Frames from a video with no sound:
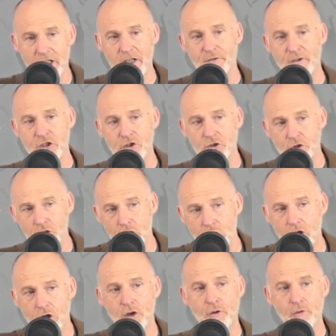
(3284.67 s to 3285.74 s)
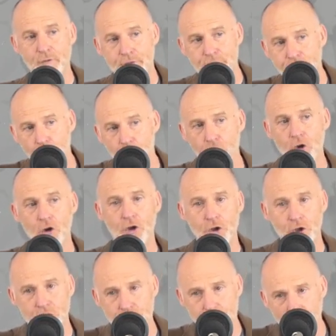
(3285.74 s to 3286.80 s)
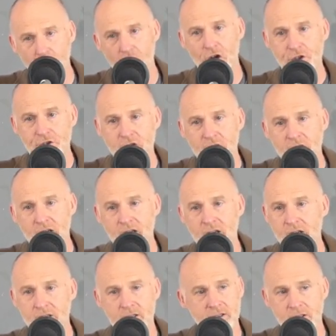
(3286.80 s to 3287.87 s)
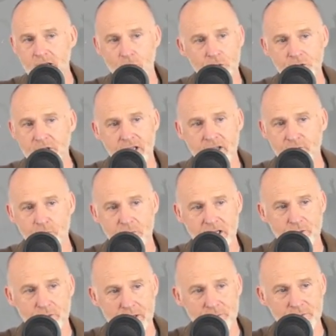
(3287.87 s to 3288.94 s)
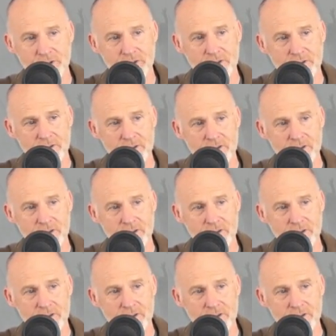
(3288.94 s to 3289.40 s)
And if it's not for God, there wouldn't even be a remnant.